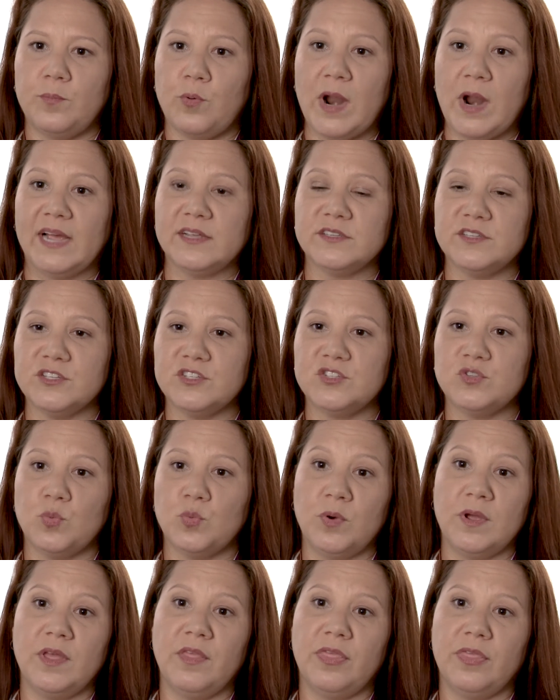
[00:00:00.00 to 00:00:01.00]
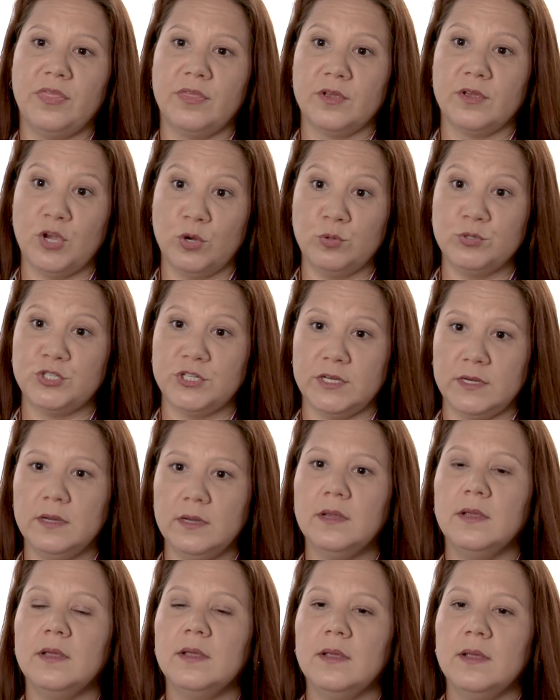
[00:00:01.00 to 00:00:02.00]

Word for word: practice with coaching